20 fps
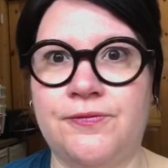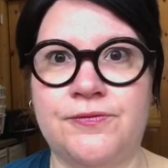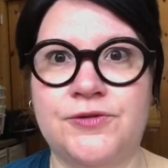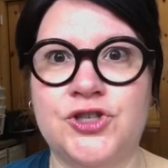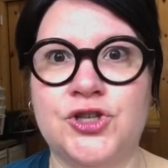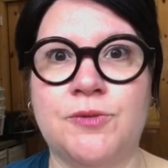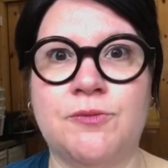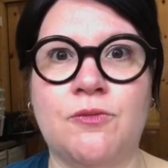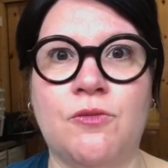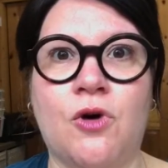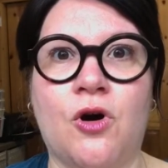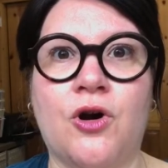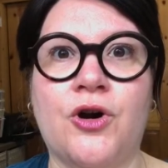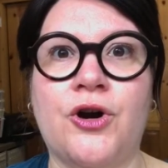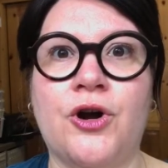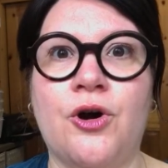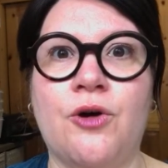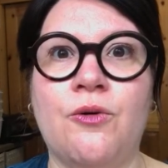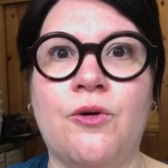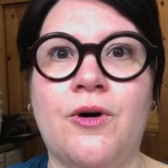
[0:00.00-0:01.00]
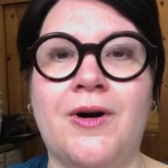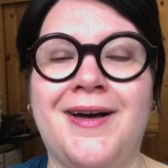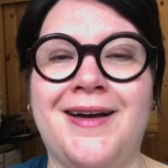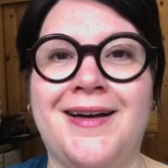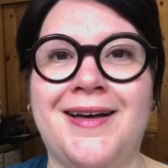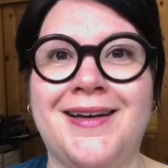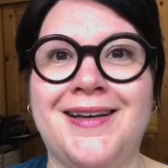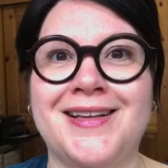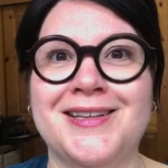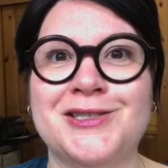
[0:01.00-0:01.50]
tomorrow.
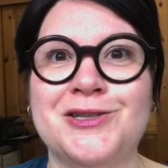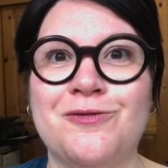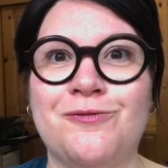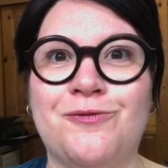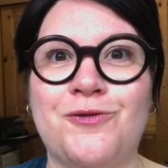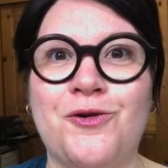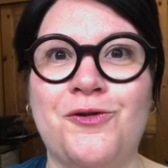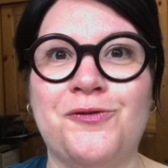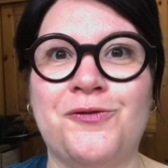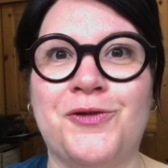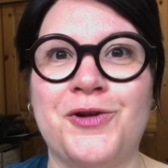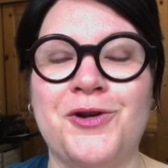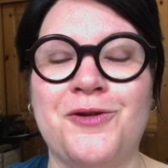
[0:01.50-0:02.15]
So vote for